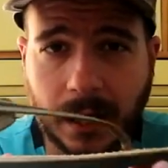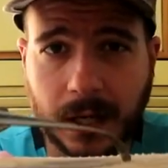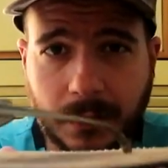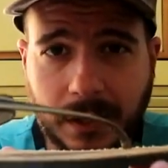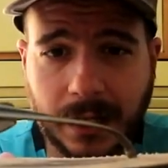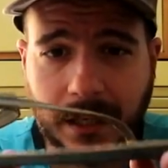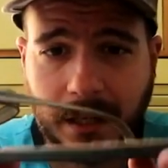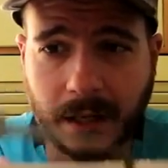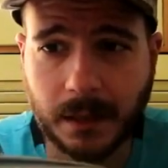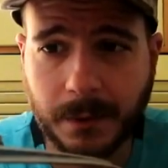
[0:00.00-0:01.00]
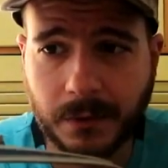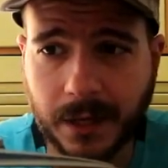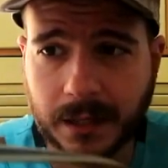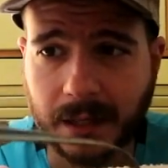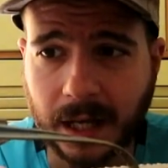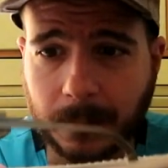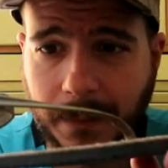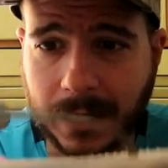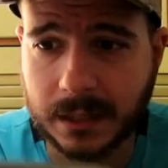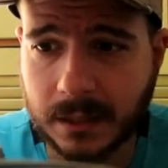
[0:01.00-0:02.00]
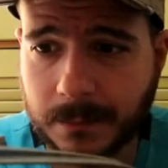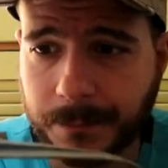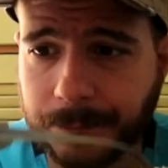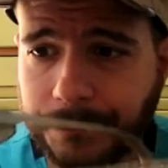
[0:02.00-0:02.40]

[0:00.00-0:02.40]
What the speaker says: I don't really care about that much.